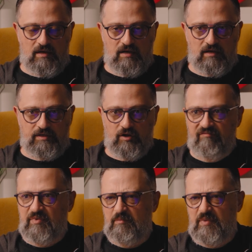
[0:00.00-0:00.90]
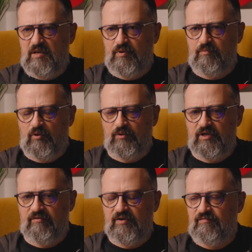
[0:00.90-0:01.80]
I've been a big
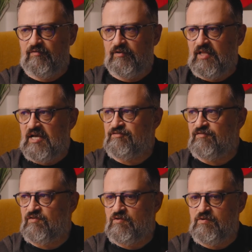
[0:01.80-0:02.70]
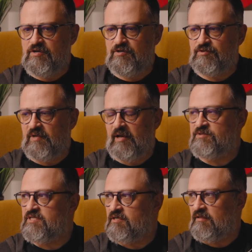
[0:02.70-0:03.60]
proponent of it for the last few years, but I
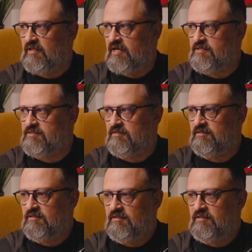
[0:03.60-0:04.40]
would say in the last